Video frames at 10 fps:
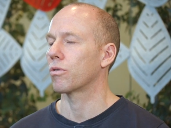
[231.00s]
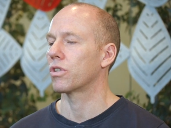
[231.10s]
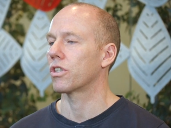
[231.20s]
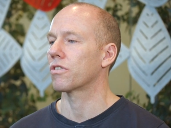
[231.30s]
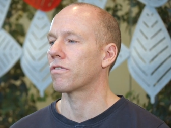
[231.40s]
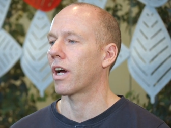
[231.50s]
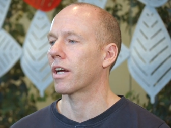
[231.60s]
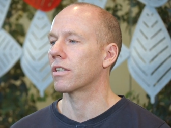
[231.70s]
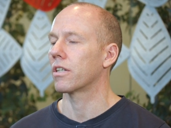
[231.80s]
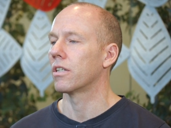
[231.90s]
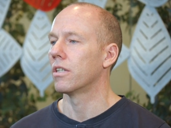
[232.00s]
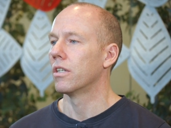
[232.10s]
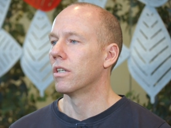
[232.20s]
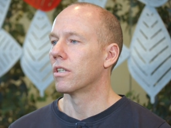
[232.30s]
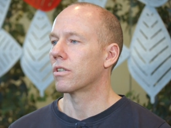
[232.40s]
So we just find the,
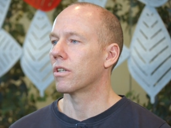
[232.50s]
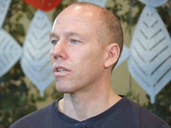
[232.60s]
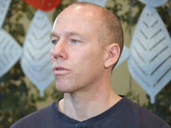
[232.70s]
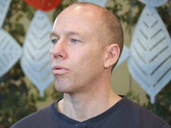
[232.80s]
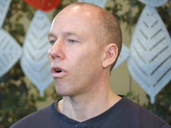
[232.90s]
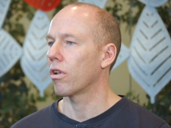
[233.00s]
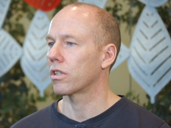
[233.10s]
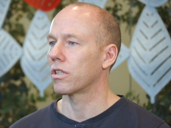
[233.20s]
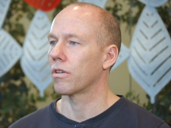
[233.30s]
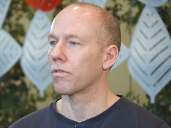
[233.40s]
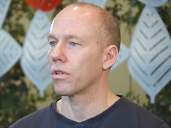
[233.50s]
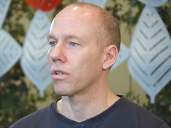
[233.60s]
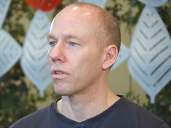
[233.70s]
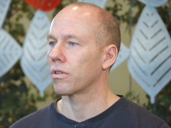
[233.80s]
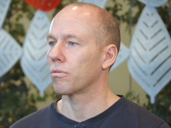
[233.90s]
the quality of
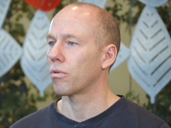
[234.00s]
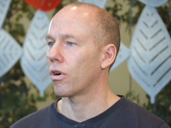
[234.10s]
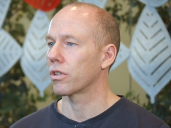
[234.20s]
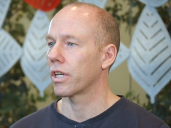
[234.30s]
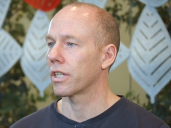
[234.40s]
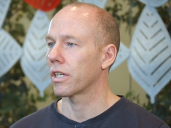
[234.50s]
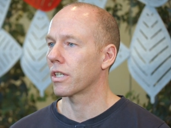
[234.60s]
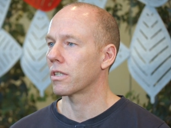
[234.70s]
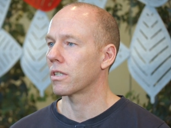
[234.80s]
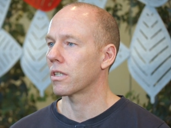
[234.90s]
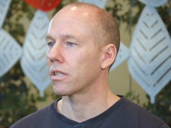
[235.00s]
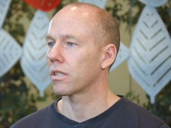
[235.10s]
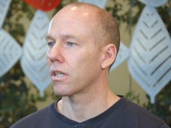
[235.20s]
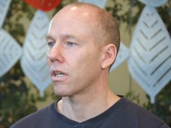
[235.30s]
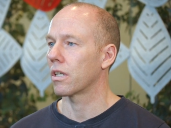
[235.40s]
the, the raw data is,
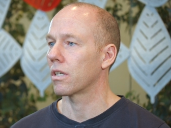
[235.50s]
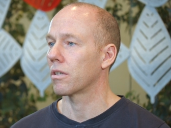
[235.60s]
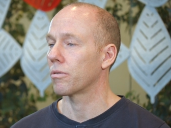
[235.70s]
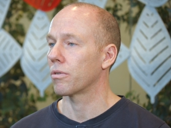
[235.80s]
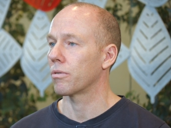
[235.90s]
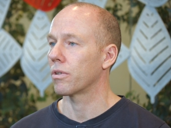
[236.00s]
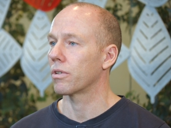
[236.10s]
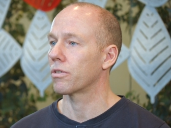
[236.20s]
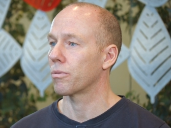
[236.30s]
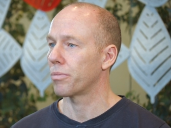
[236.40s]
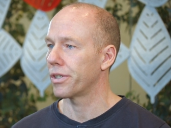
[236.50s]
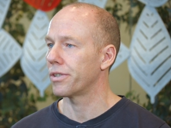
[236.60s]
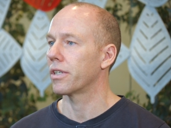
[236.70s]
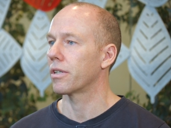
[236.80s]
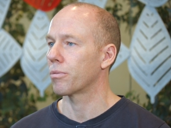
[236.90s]
is uh, uh,
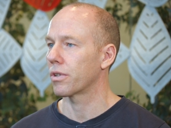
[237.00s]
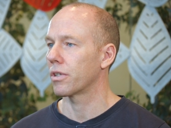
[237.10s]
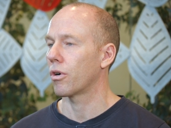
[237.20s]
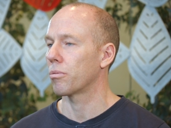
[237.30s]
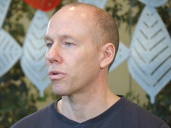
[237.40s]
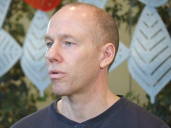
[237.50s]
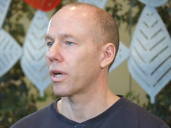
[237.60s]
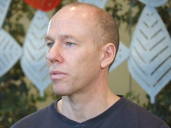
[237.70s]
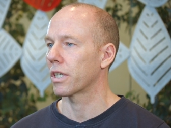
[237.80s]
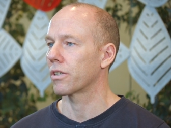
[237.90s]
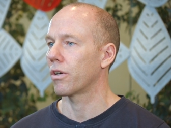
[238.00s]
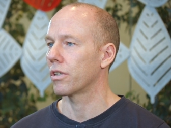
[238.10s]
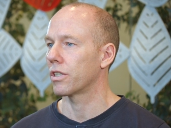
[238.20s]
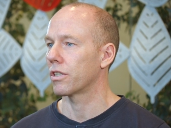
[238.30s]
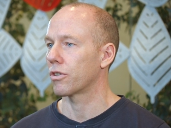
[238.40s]
superior with the Orbitrap
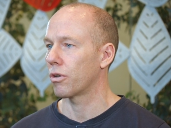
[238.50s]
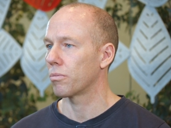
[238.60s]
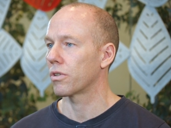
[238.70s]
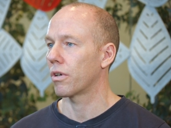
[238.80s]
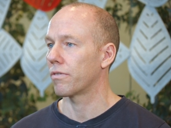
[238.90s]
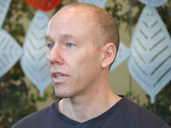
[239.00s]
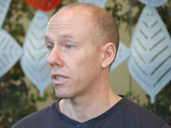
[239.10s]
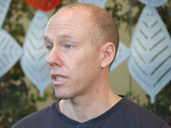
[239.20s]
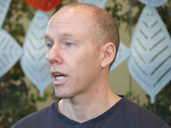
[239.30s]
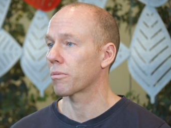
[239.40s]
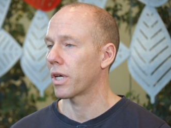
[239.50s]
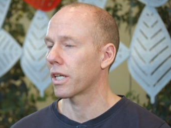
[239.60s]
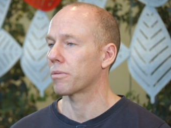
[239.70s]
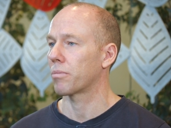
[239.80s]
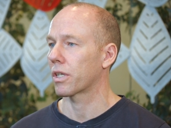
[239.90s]
technology in terms of intact mass